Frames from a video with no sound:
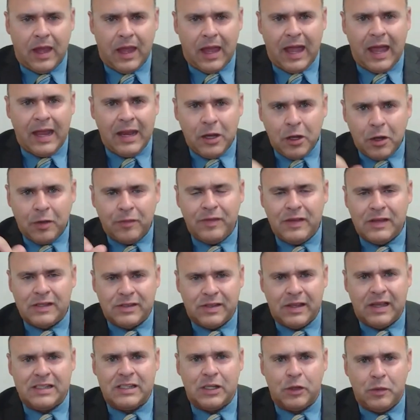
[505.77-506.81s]
any of these
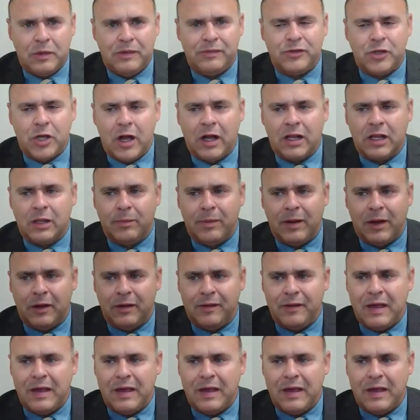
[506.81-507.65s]
things that we've talked about,